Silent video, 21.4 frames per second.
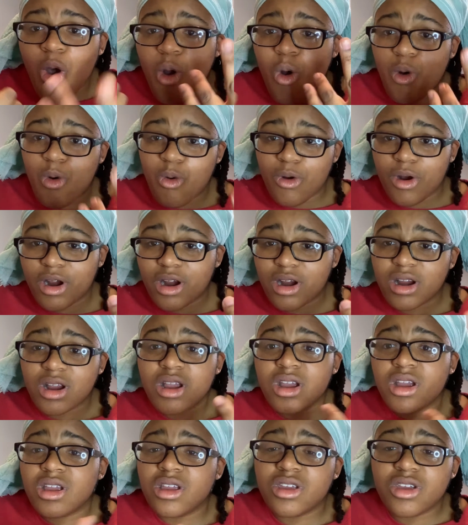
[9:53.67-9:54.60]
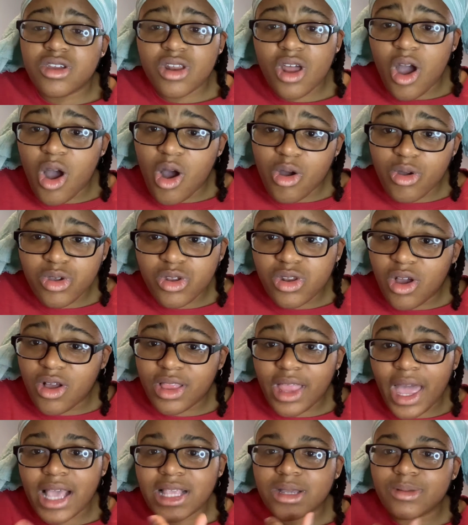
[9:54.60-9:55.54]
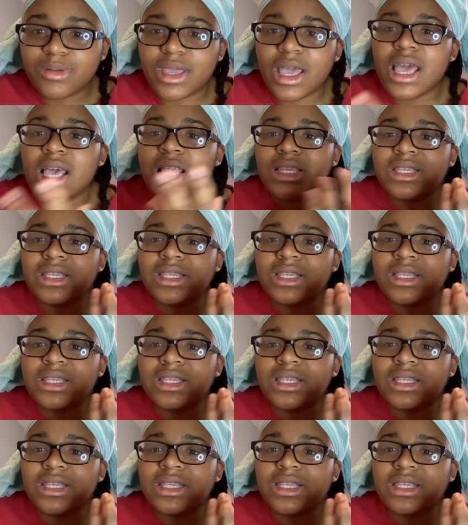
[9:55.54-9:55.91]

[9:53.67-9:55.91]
or, you know, you don't like something,